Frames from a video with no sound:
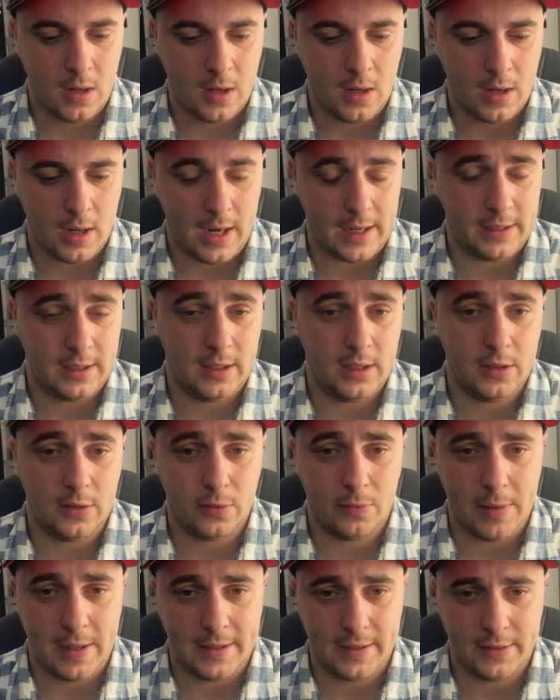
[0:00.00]
I didn't
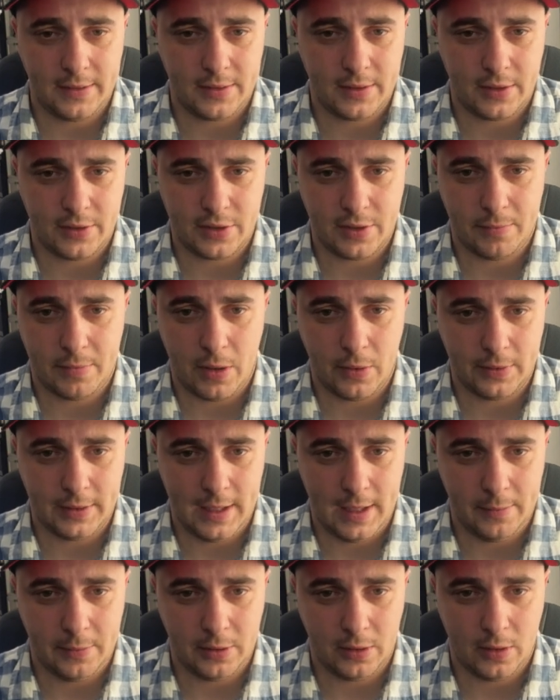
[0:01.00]
do my research about
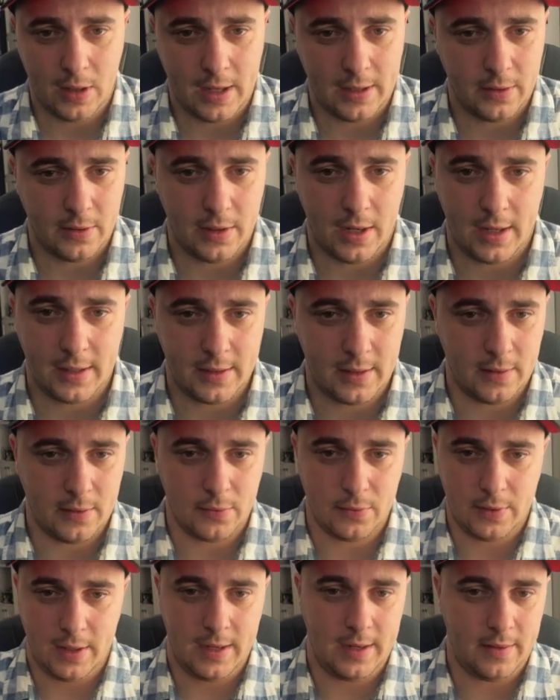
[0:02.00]
them, you know. I didn't
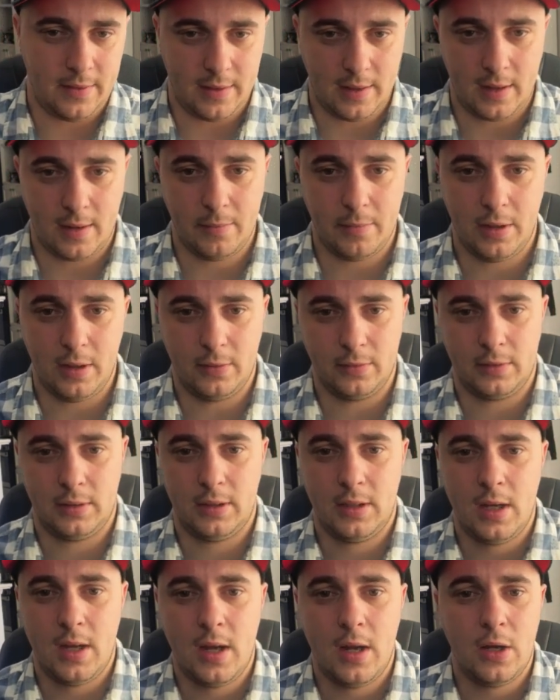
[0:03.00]
do anything
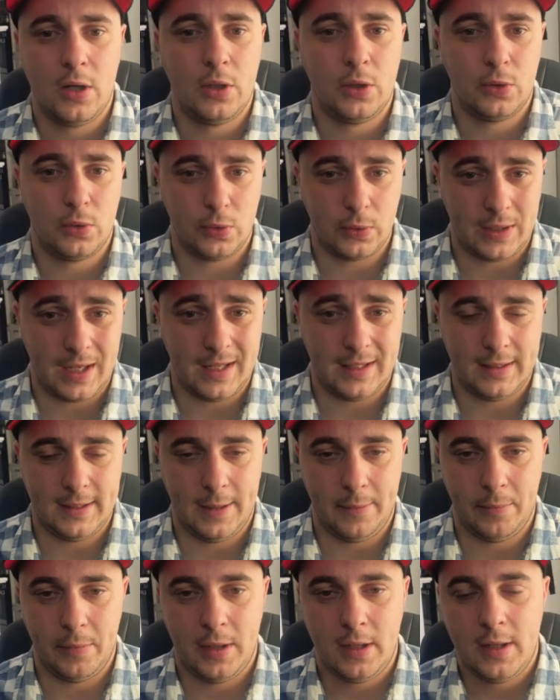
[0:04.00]
about to get
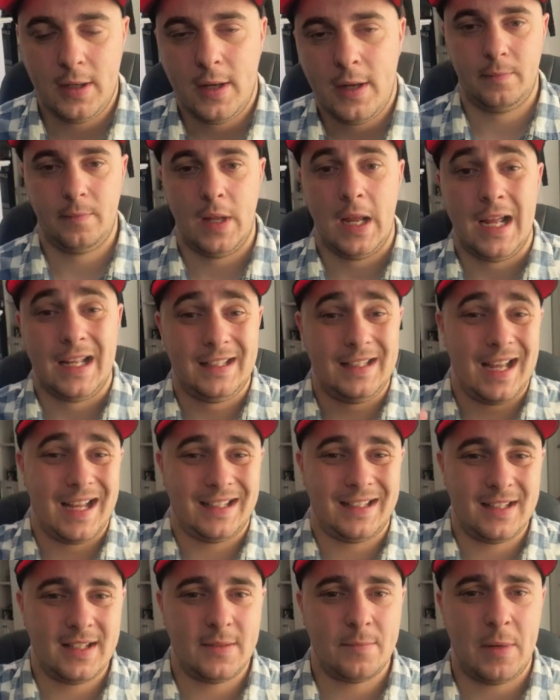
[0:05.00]
them.
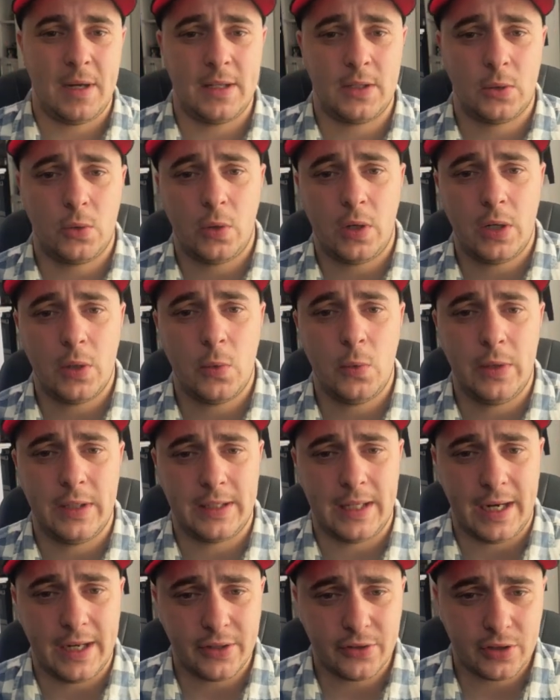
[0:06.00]
That is my story
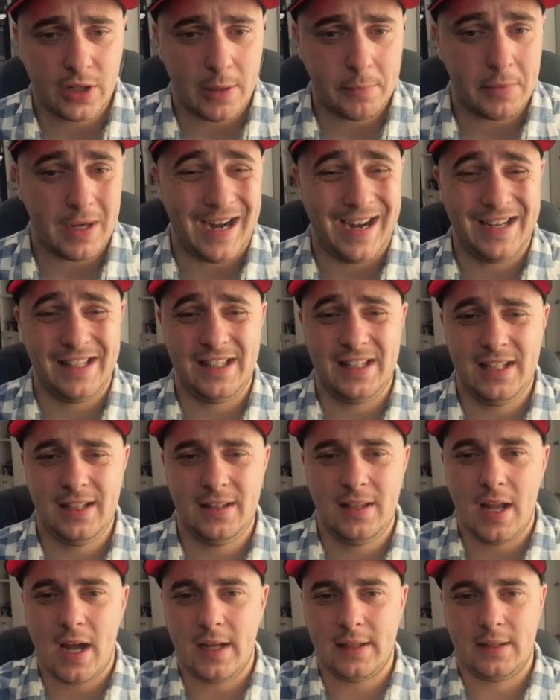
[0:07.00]
with airdrop. I
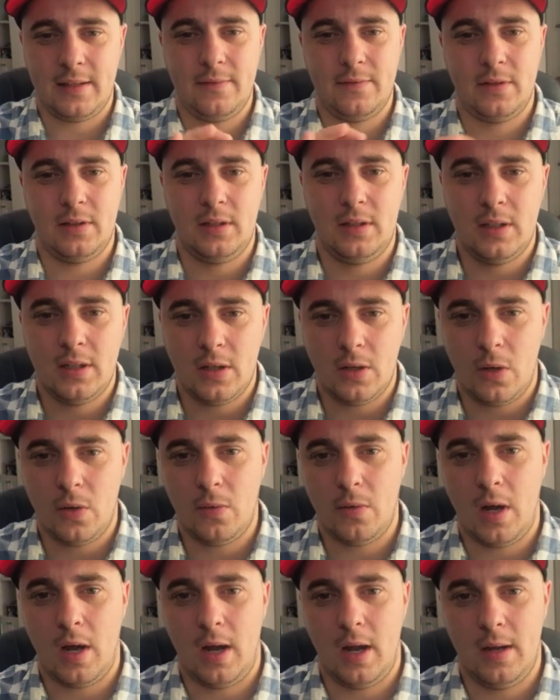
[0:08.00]
did not even
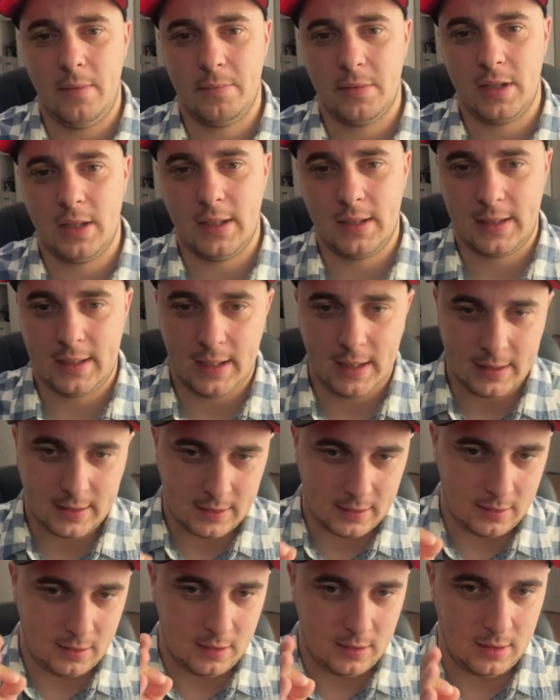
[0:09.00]
know I'm gonna
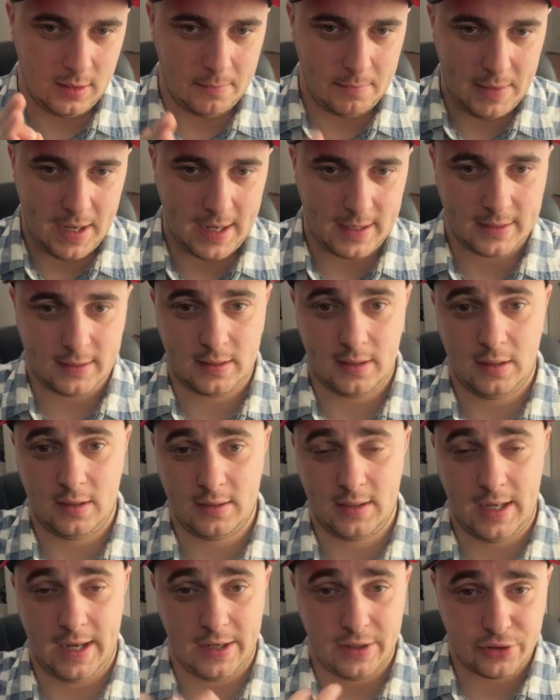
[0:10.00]
get MEX
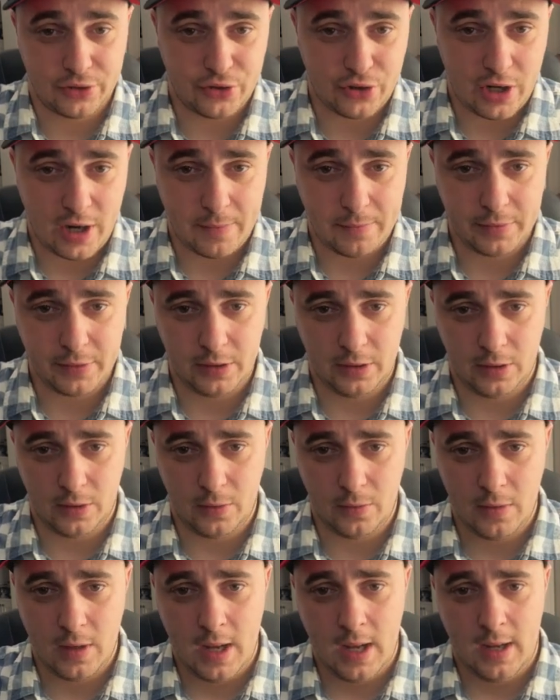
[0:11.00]
as an airdrop, you
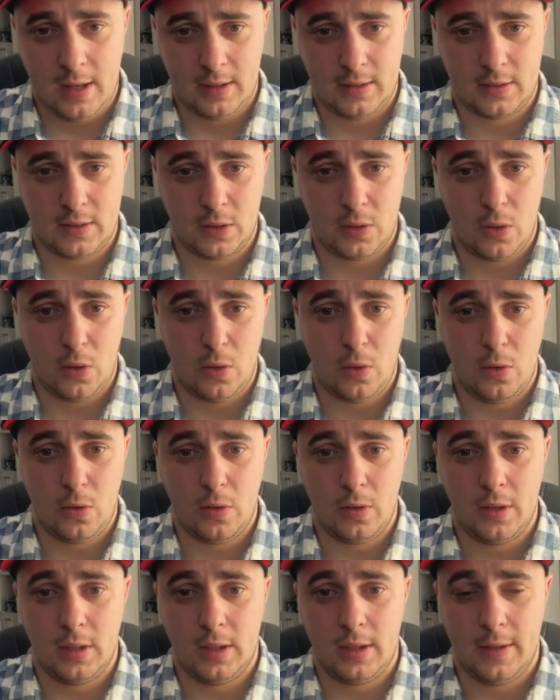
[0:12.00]
know,
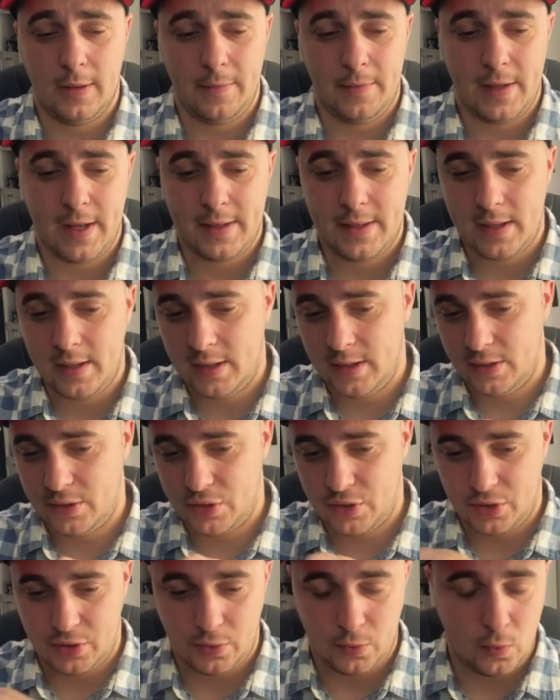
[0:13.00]
so nothing
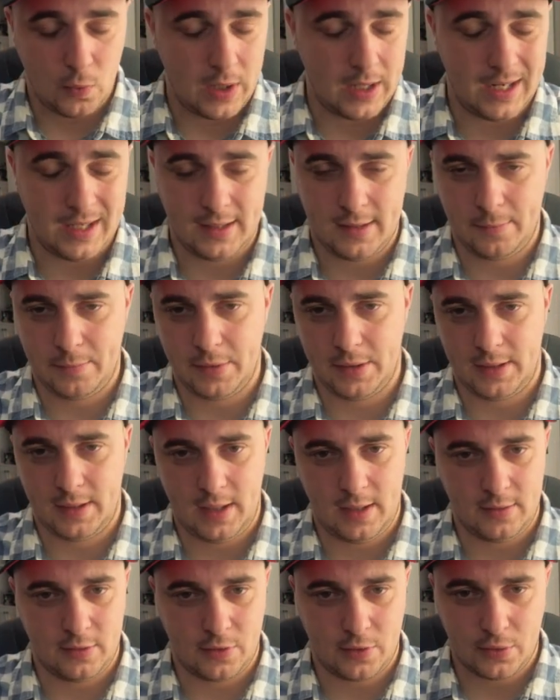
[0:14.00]
is
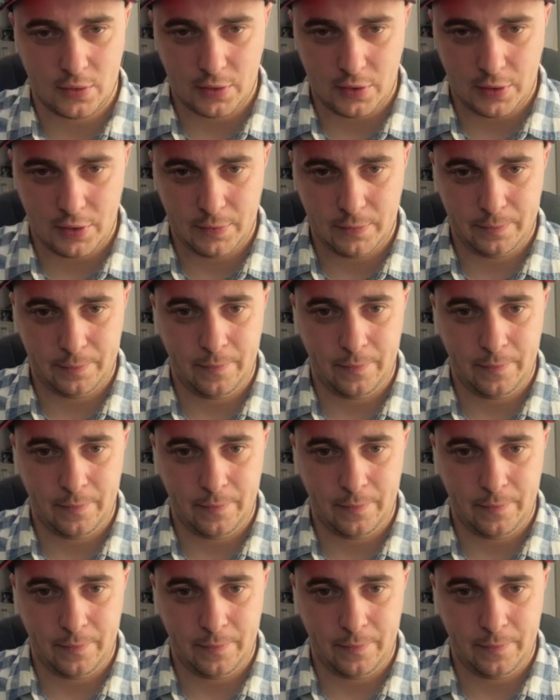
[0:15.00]
100% sure.